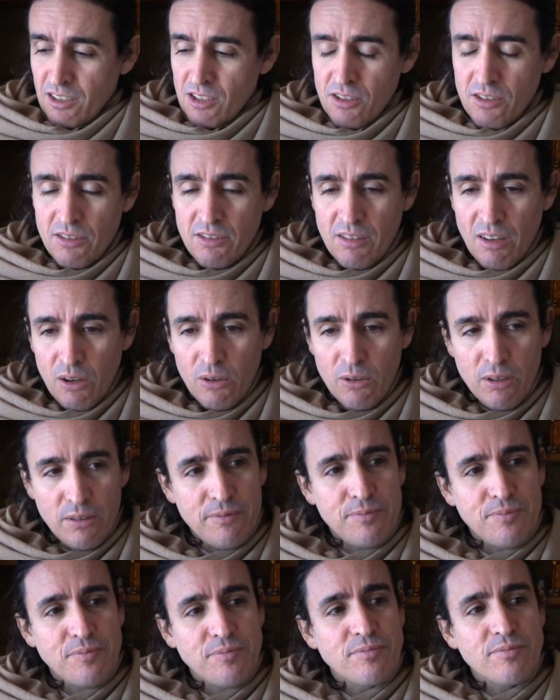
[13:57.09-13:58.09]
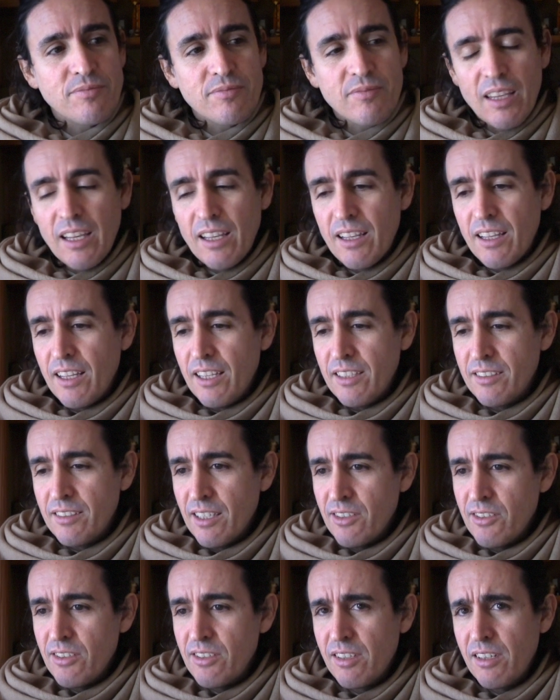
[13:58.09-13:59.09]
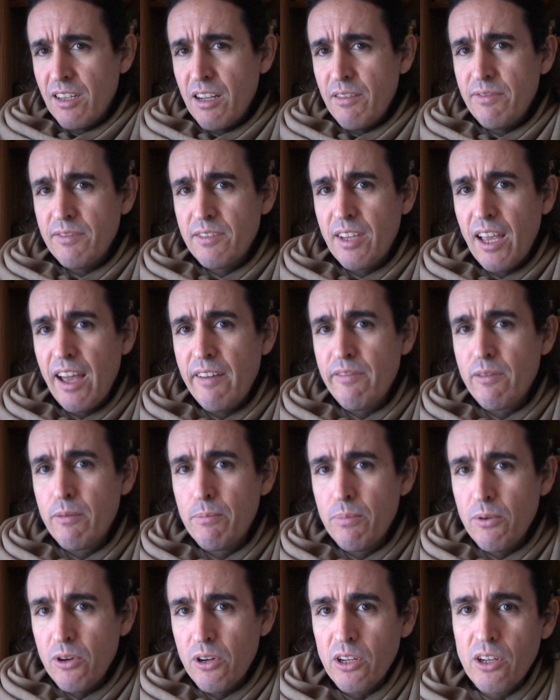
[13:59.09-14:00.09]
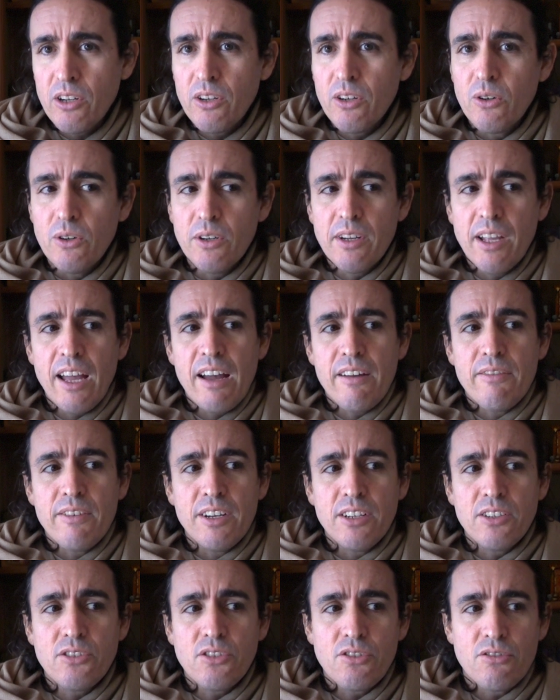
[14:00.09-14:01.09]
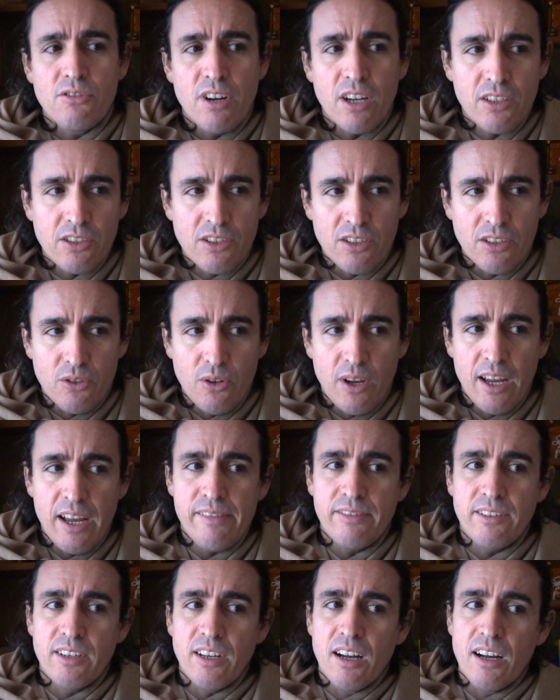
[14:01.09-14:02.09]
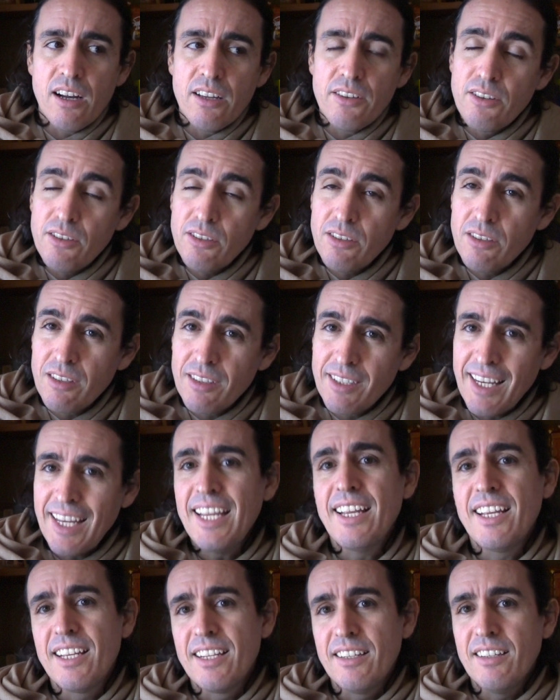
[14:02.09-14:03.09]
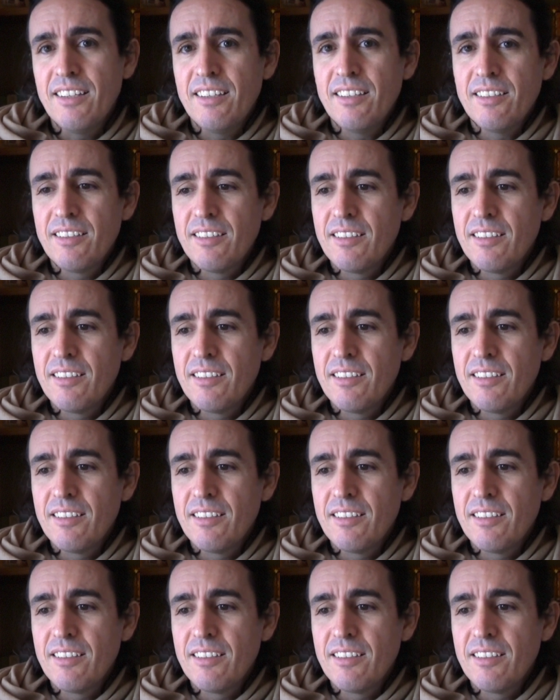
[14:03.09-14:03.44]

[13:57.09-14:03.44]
So, it's not just enough to have a book or to have an instruction. You have to understand